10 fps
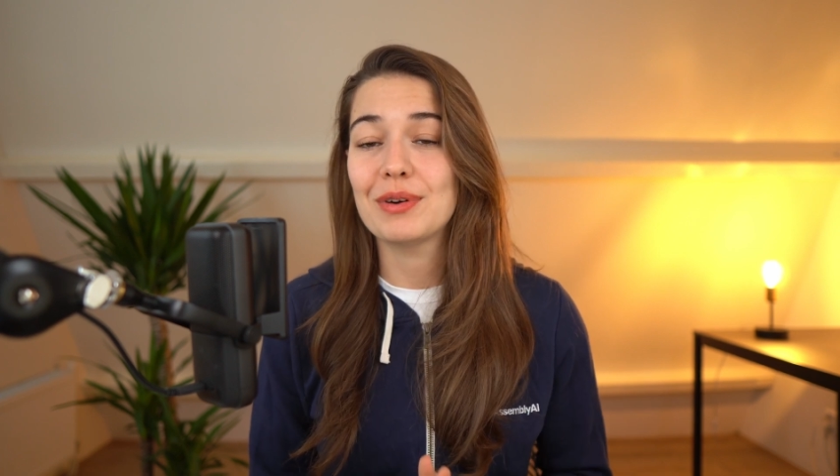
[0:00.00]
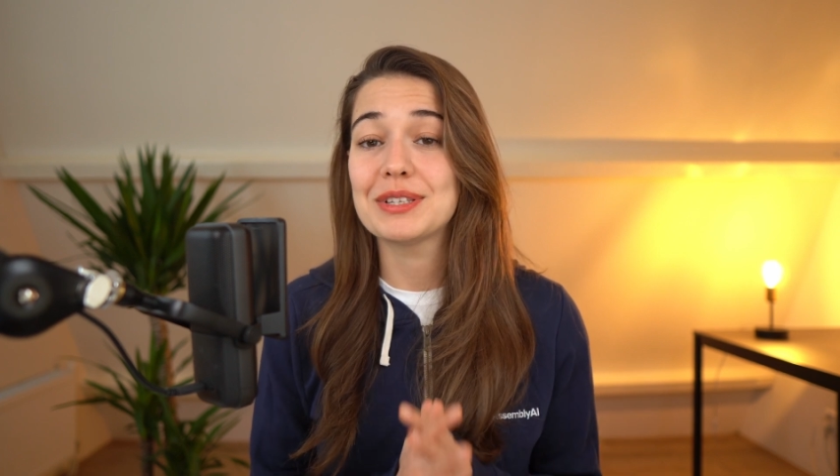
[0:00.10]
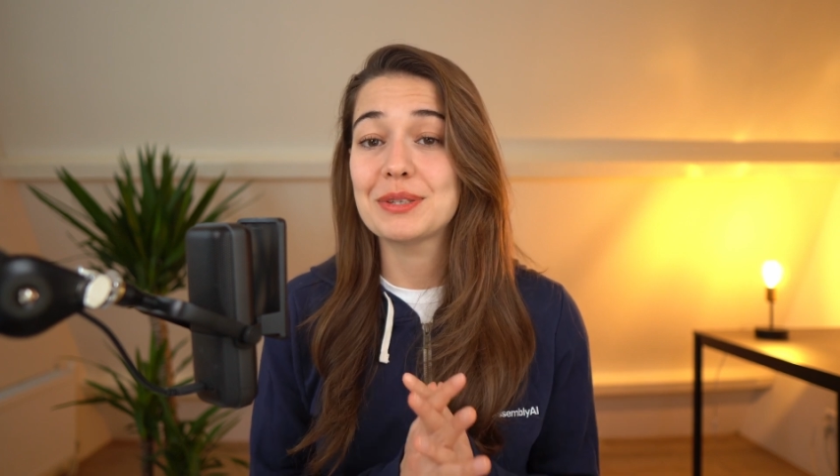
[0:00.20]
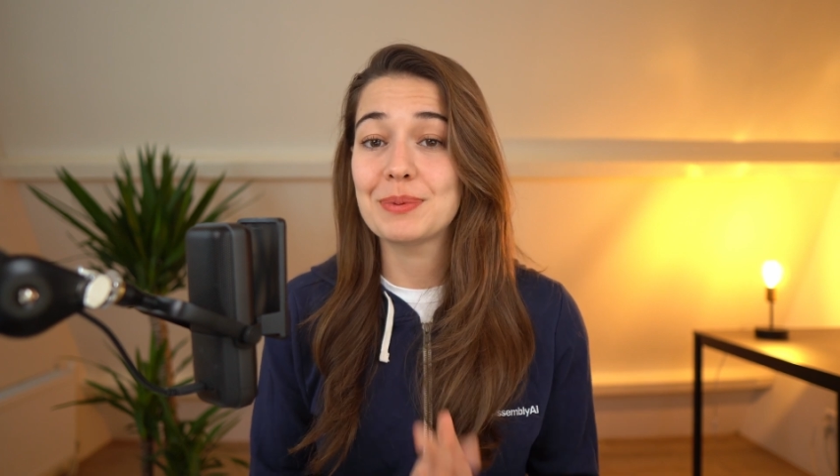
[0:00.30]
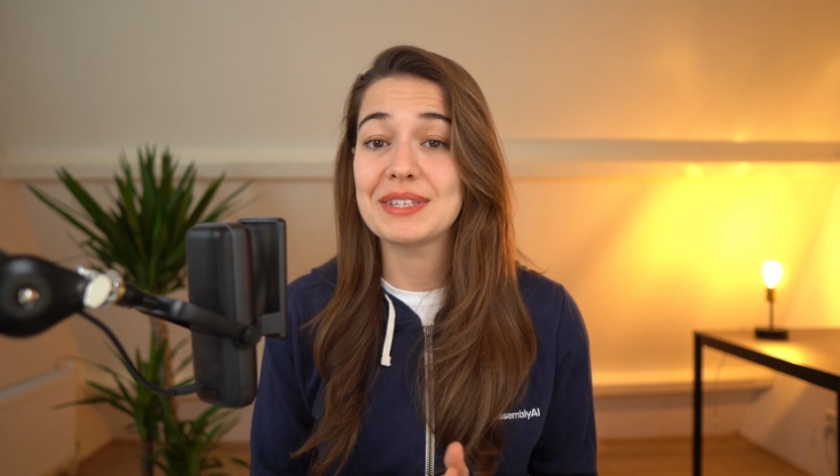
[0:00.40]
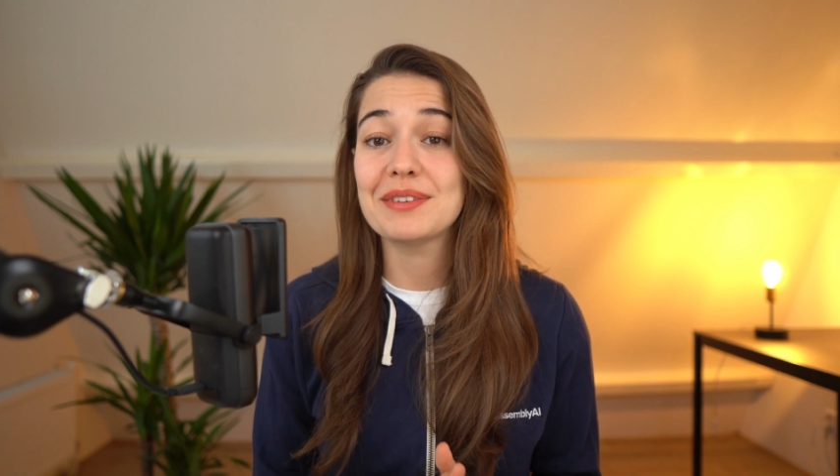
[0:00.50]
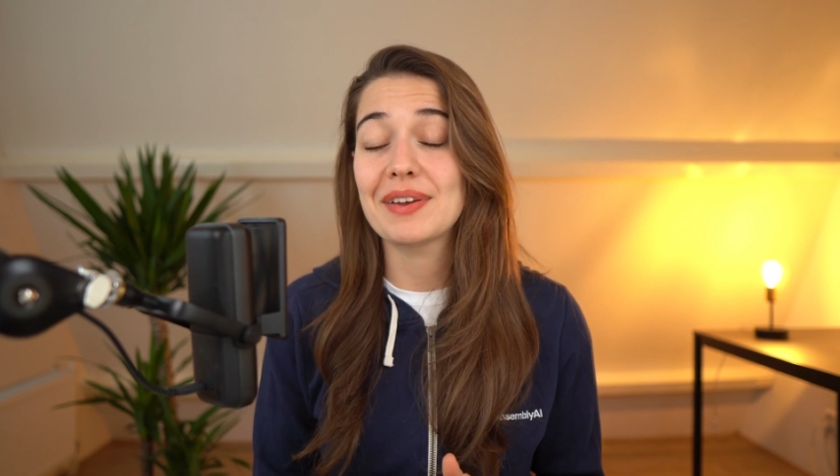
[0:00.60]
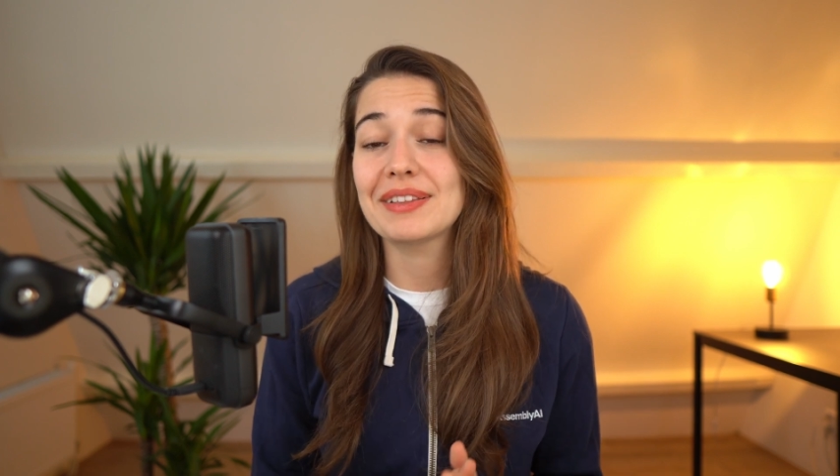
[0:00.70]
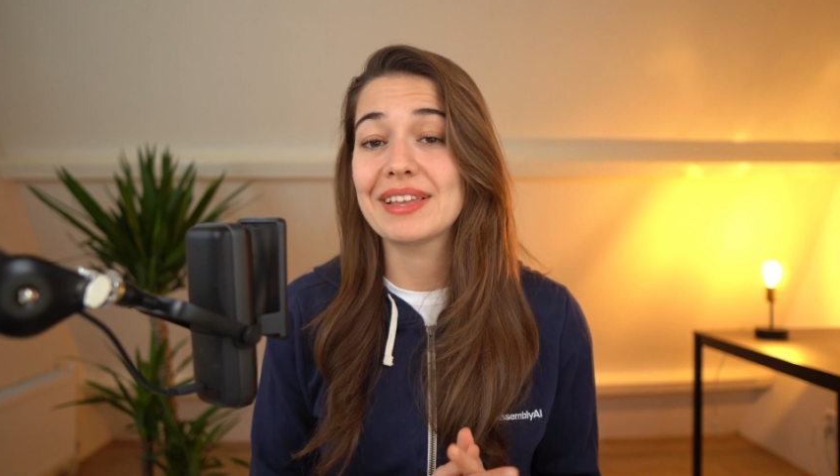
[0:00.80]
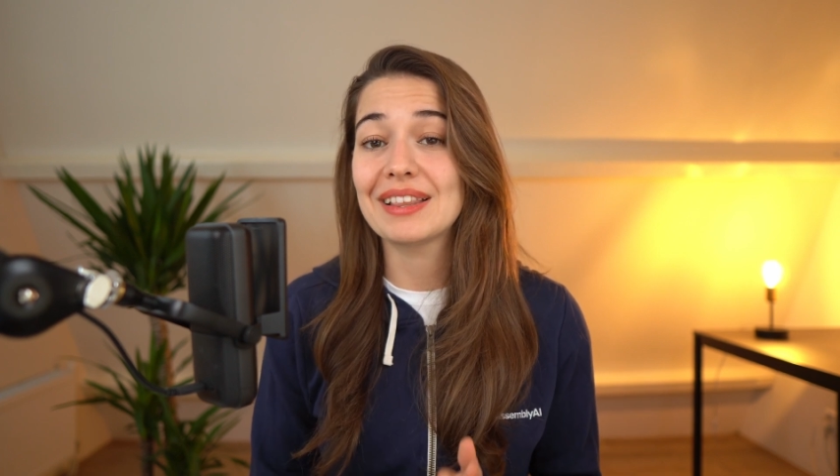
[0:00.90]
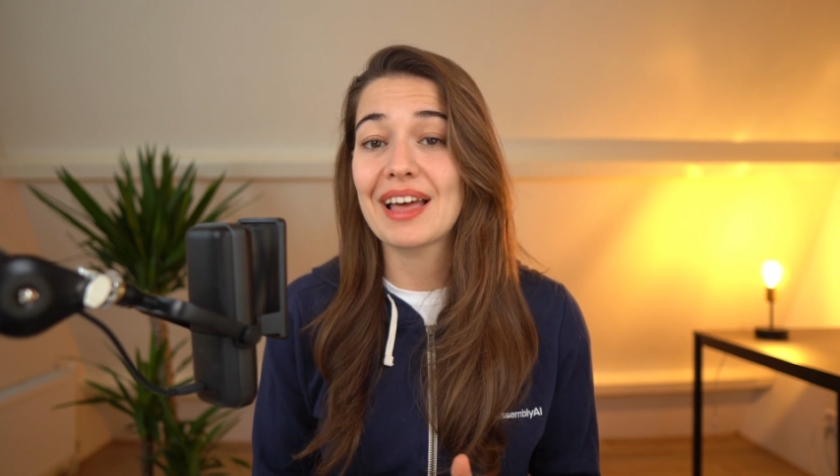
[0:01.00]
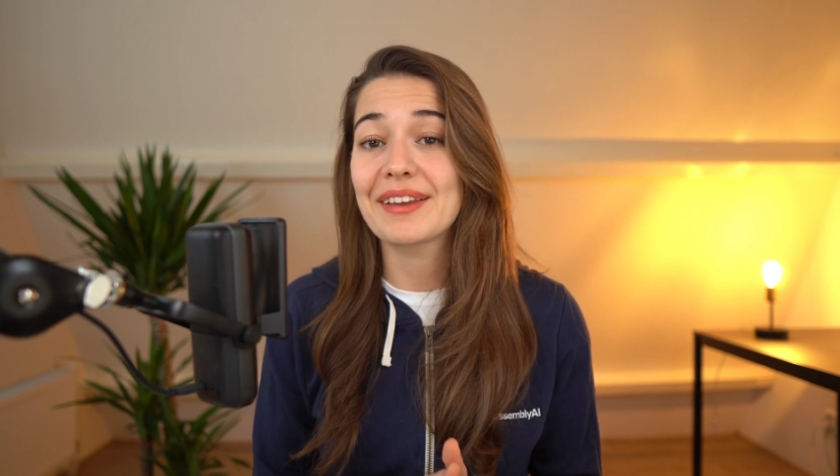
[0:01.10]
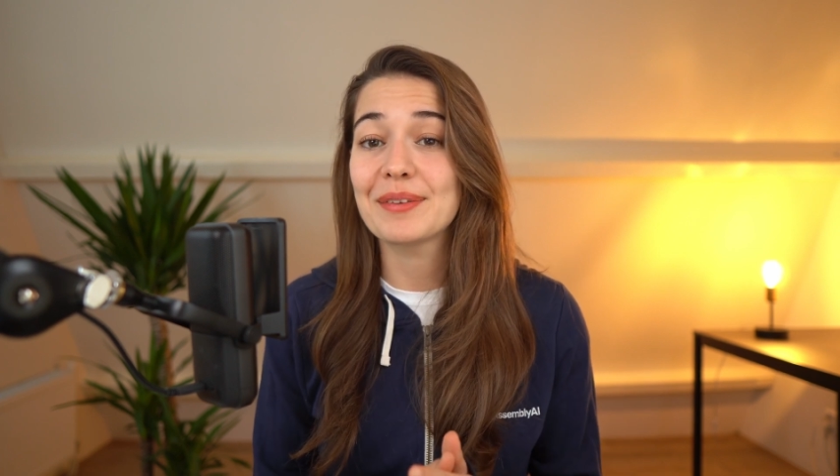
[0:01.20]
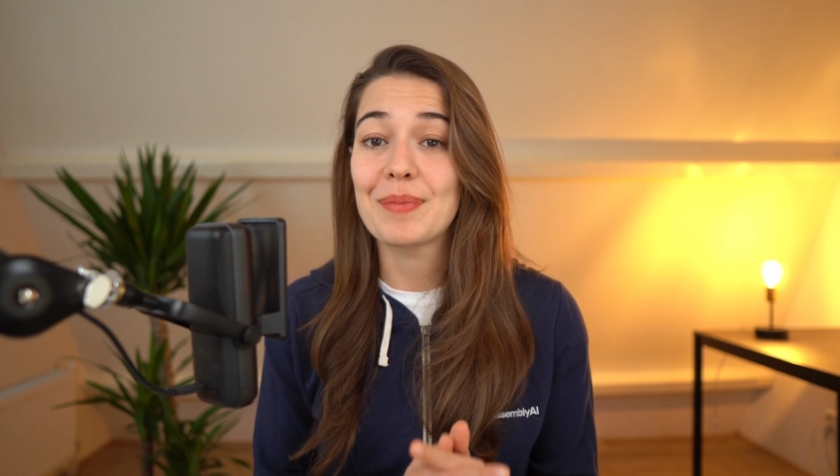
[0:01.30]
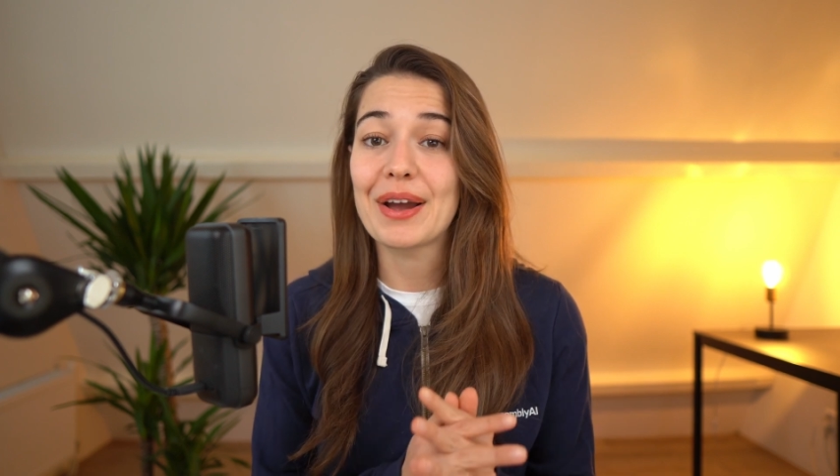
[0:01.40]
were specifically
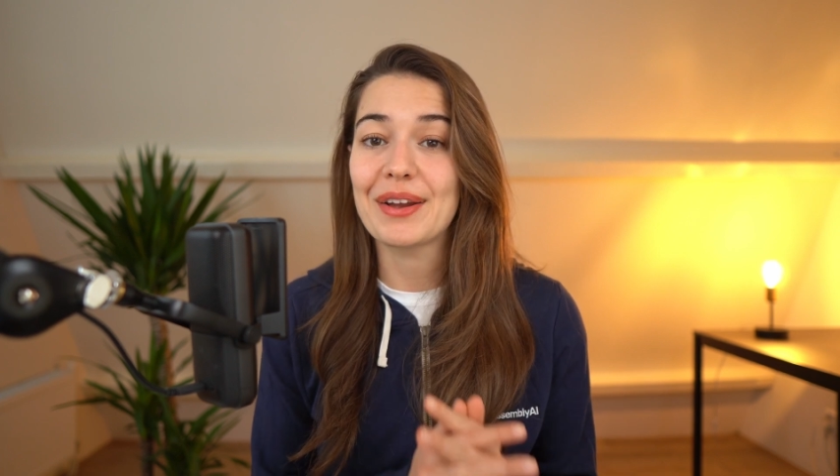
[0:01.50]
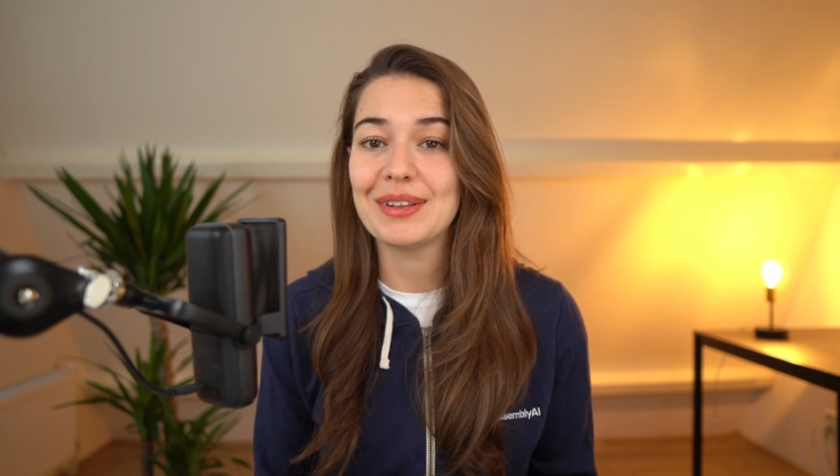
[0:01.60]
liked by a